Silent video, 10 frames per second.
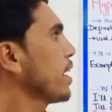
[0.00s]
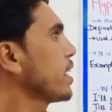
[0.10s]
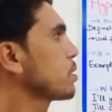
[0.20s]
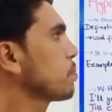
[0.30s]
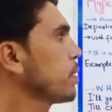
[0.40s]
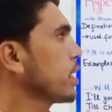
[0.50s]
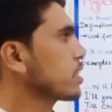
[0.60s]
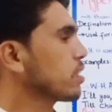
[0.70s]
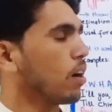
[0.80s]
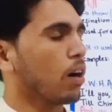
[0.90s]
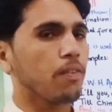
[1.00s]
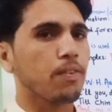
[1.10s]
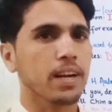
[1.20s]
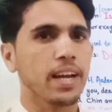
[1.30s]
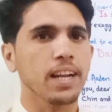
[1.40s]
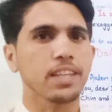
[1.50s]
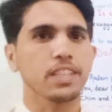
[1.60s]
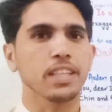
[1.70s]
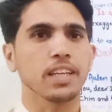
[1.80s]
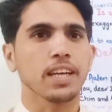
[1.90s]
aspects of
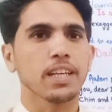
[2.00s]
reality.